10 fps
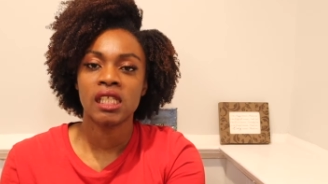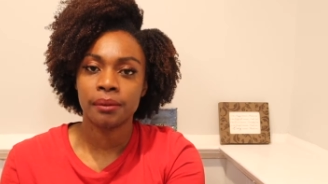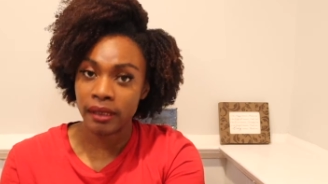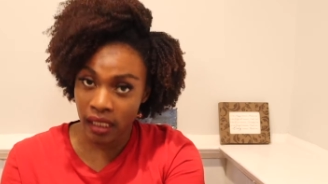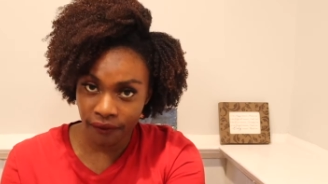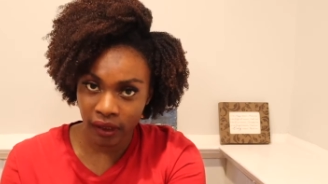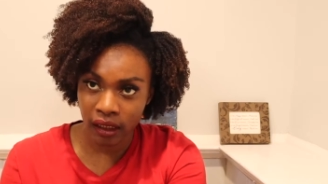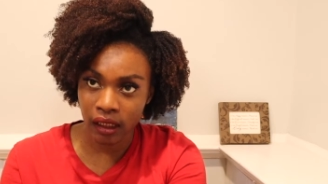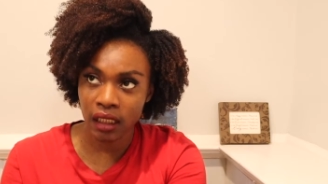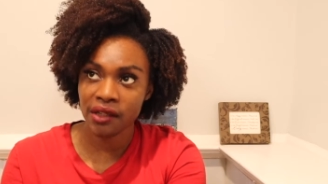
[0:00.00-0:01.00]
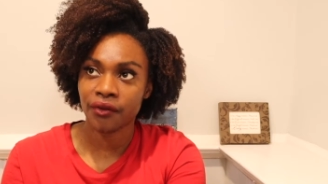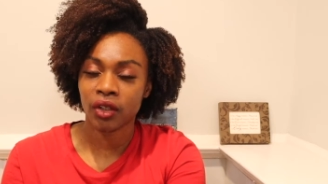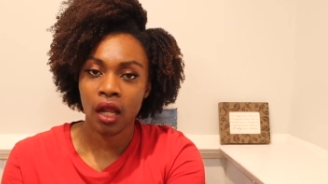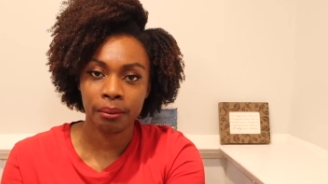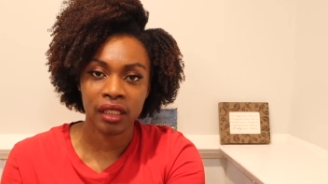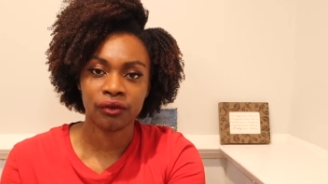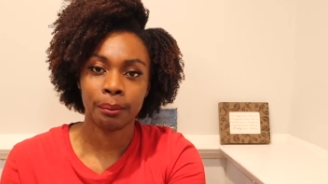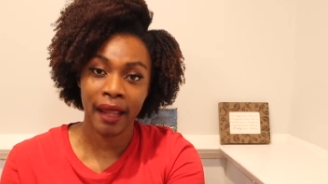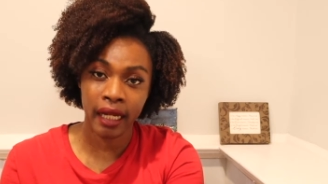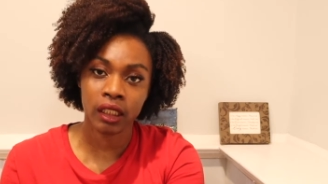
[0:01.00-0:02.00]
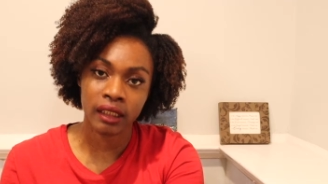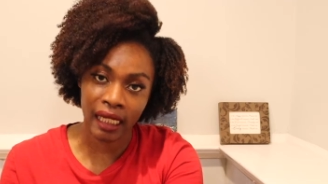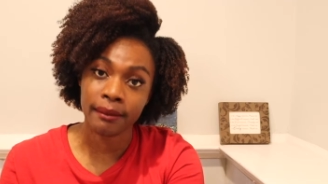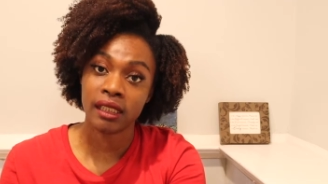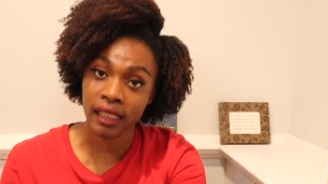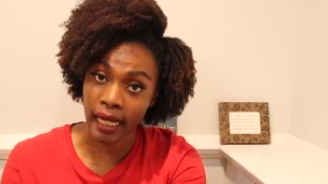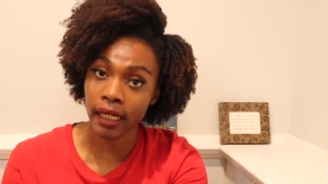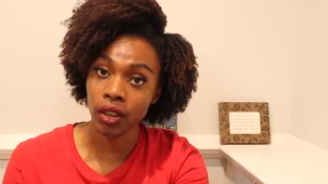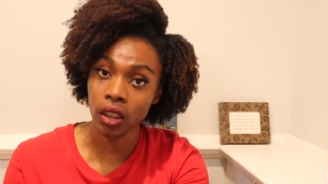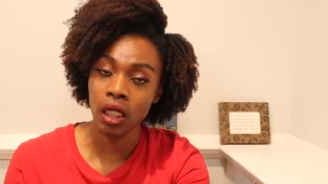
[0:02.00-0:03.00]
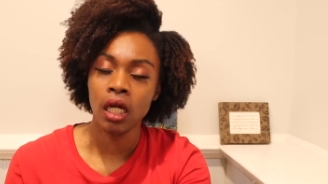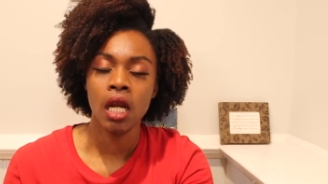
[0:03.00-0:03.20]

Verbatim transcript: specifically for helping repair damaged hair